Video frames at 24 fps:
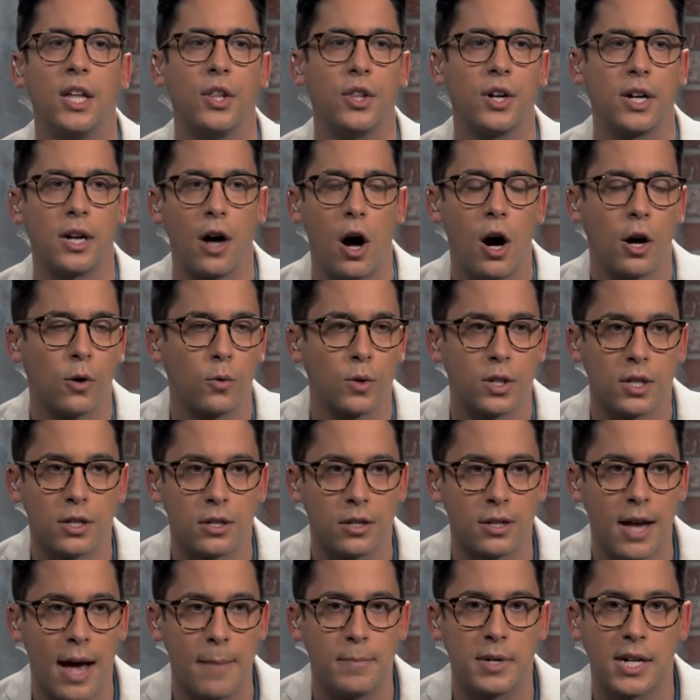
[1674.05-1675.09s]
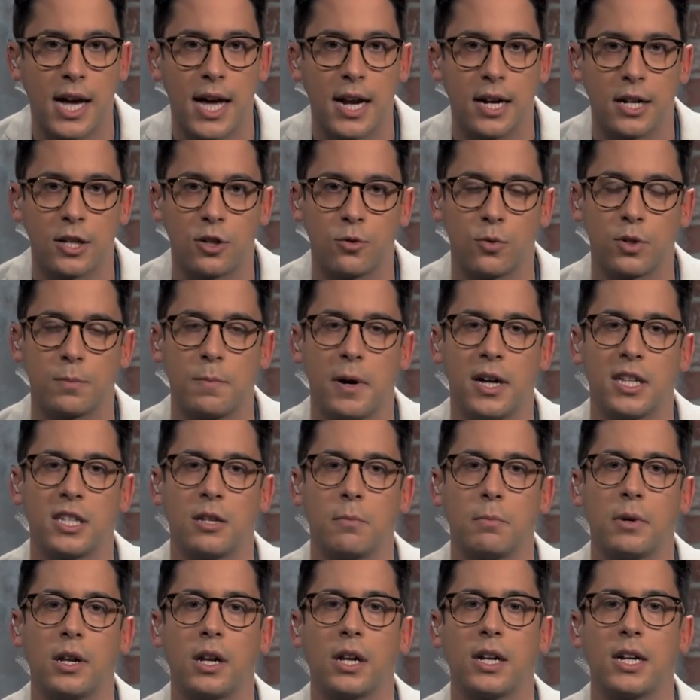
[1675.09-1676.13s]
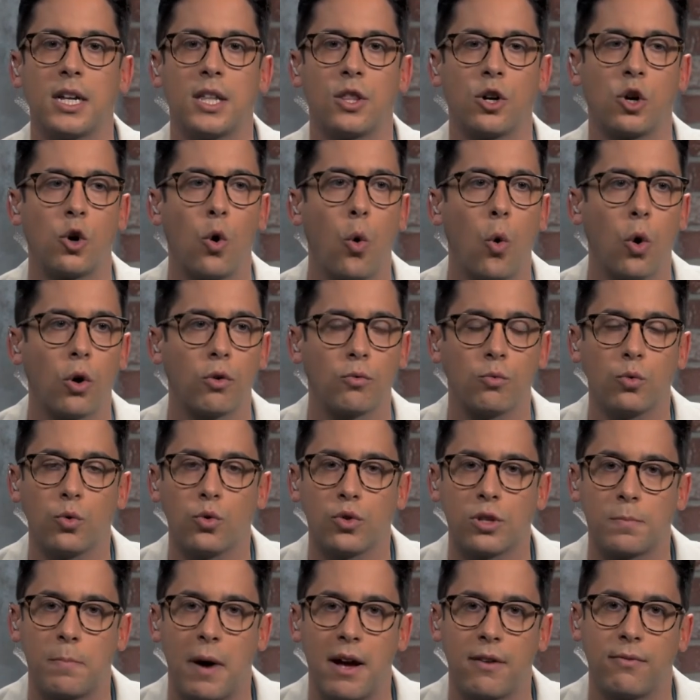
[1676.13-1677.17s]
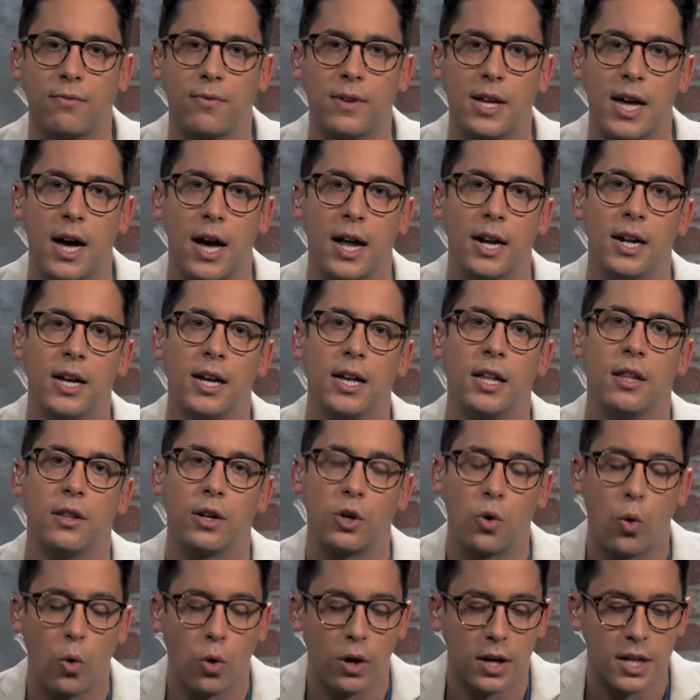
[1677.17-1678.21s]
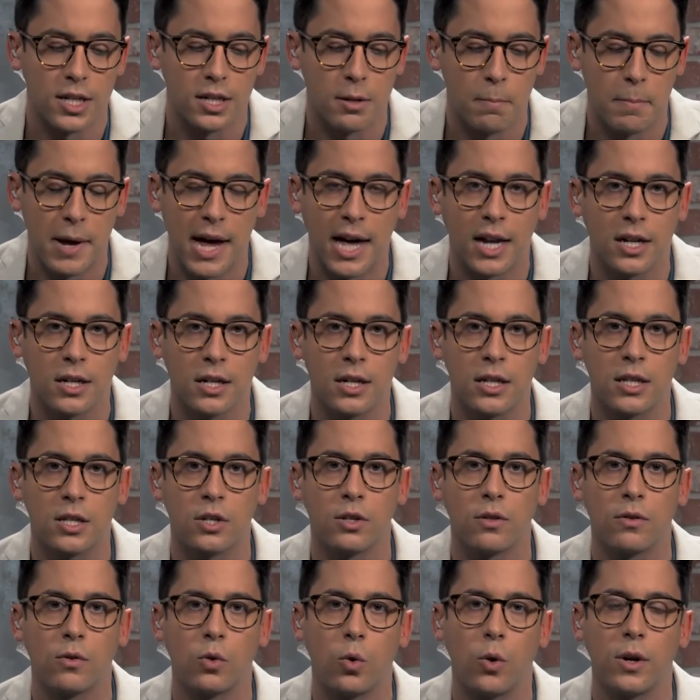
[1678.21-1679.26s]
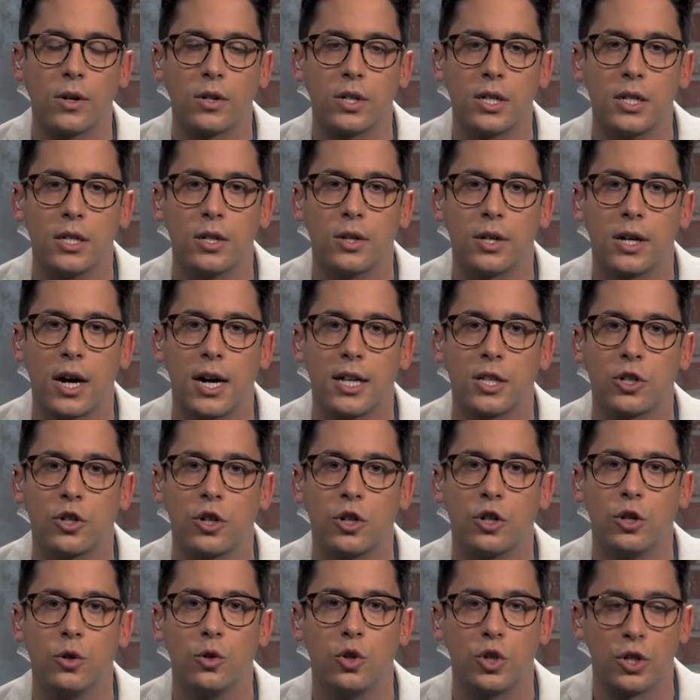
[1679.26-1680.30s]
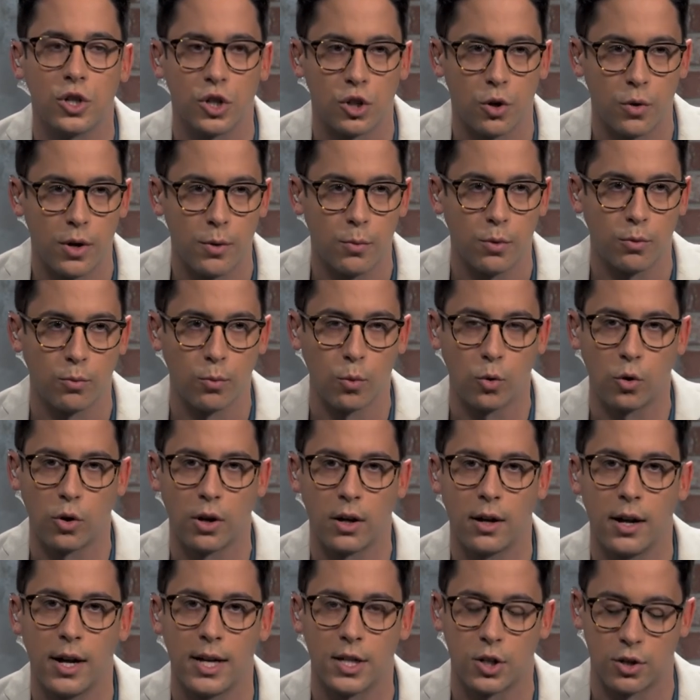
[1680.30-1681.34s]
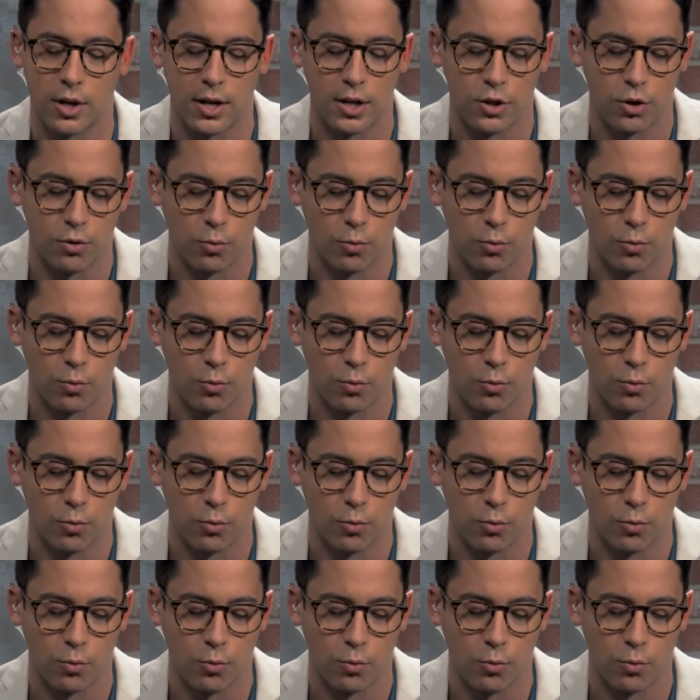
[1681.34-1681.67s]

The Congress has abdicated its responsibility. The court rules by fiat. The court has abandoned its loyalty to the Constitution, so it would rule as, as